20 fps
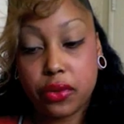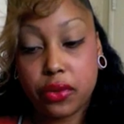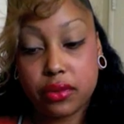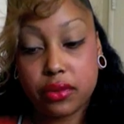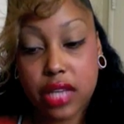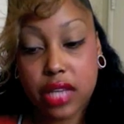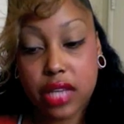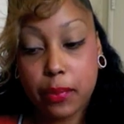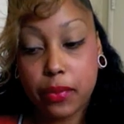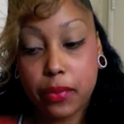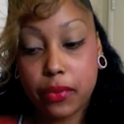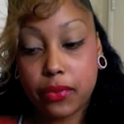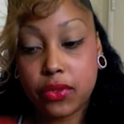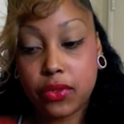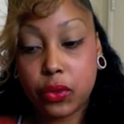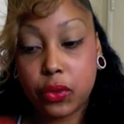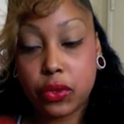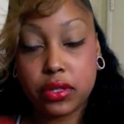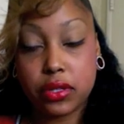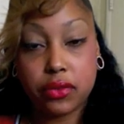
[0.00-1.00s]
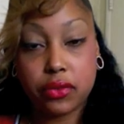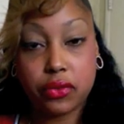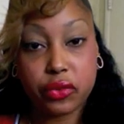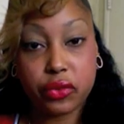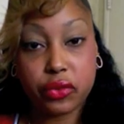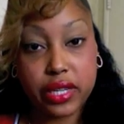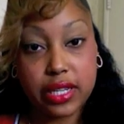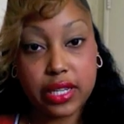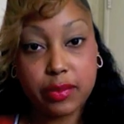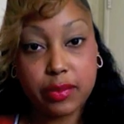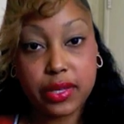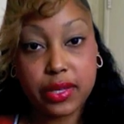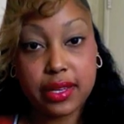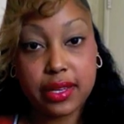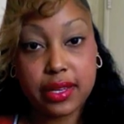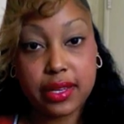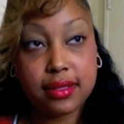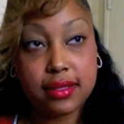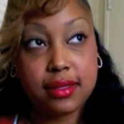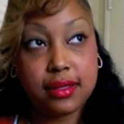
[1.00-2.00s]
type of source of read,
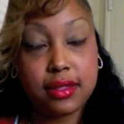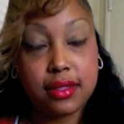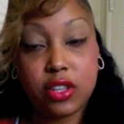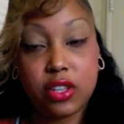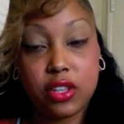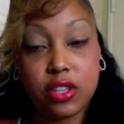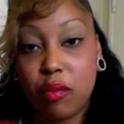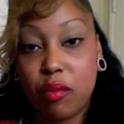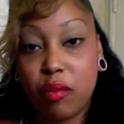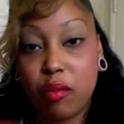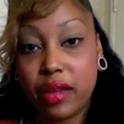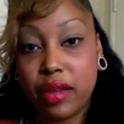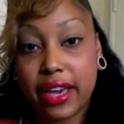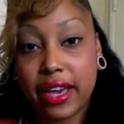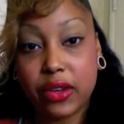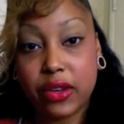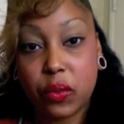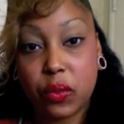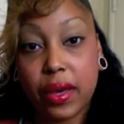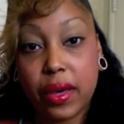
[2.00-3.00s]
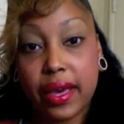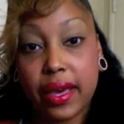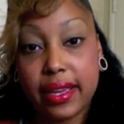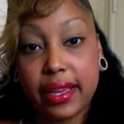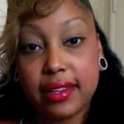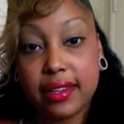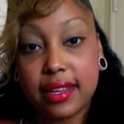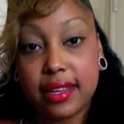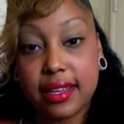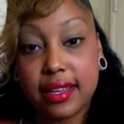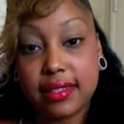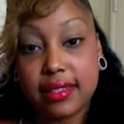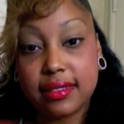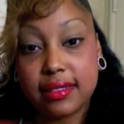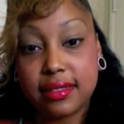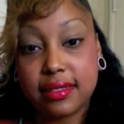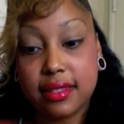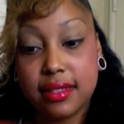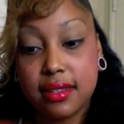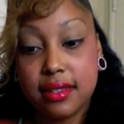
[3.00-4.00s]
because it's all black and white and
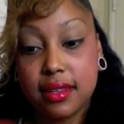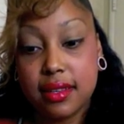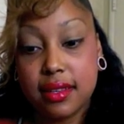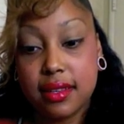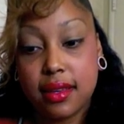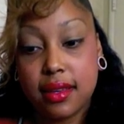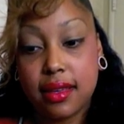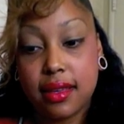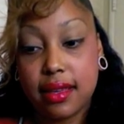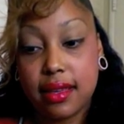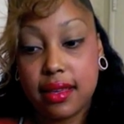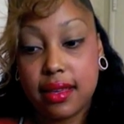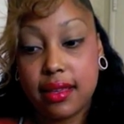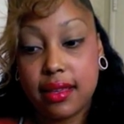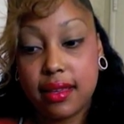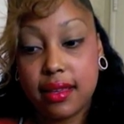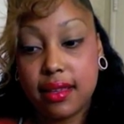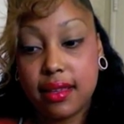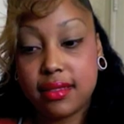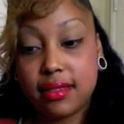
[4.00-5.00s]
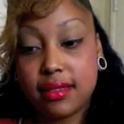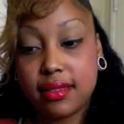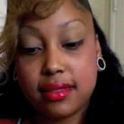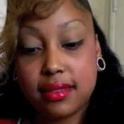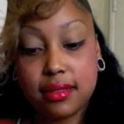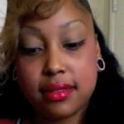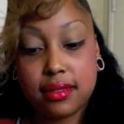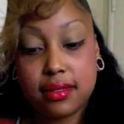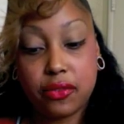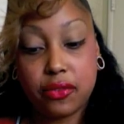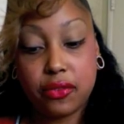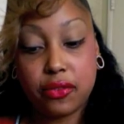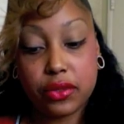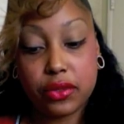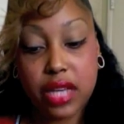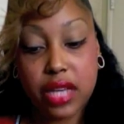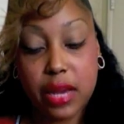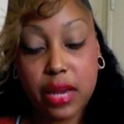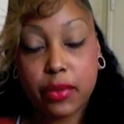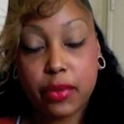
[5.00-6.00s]
it's different
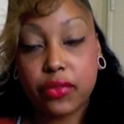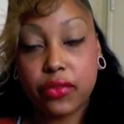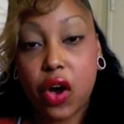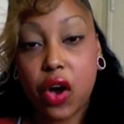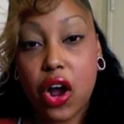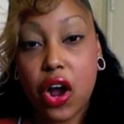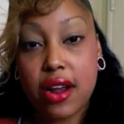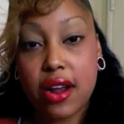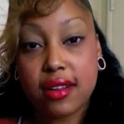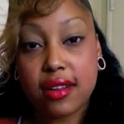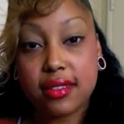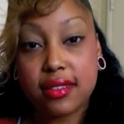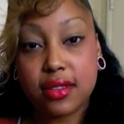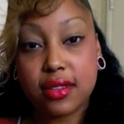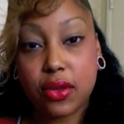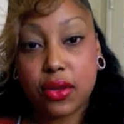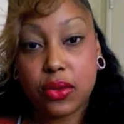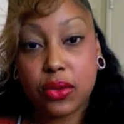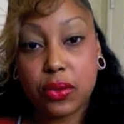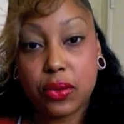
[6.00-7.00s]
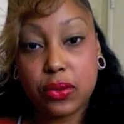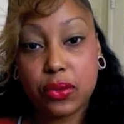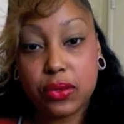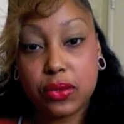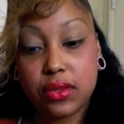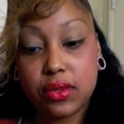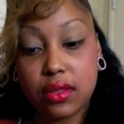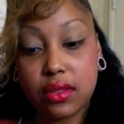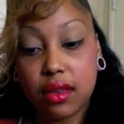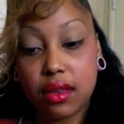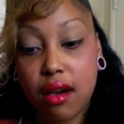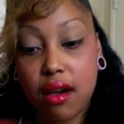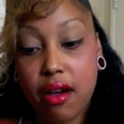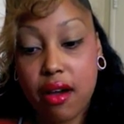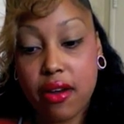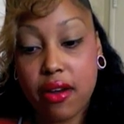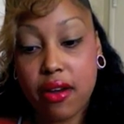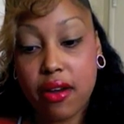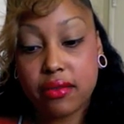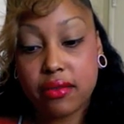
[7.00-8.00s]
type of art. So you lose the
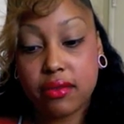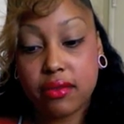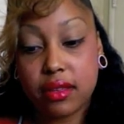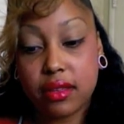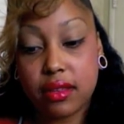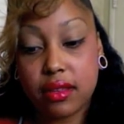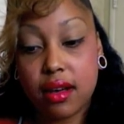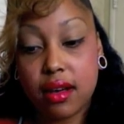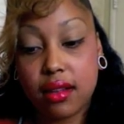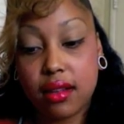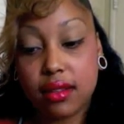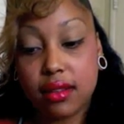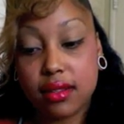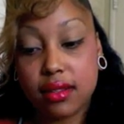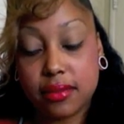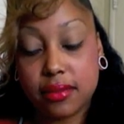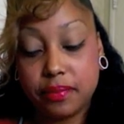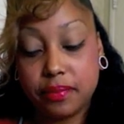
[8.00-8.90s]
art, the color,